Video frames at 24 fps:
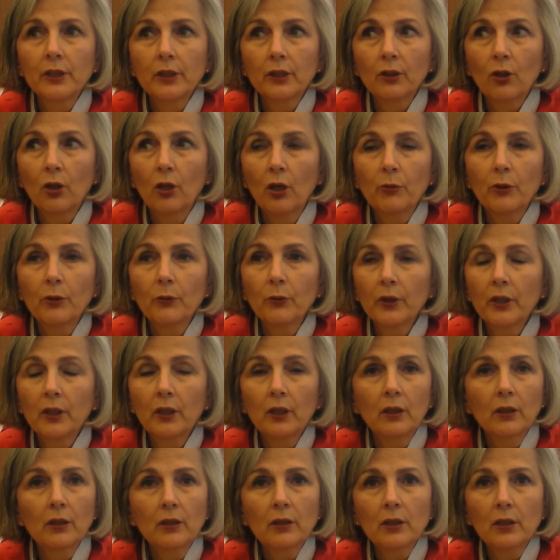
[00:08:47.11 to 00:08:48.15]
and copyright
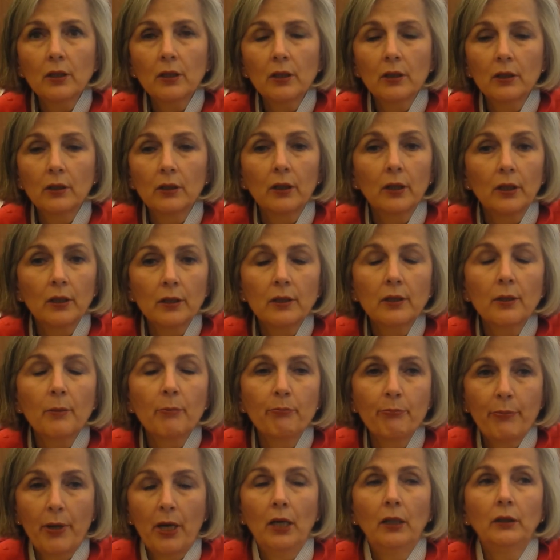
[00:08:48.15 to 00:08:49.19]
is a is a
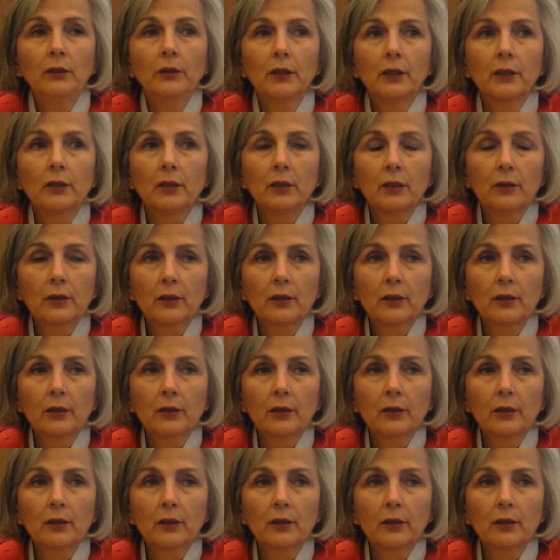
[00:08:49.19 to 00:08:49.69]
balance.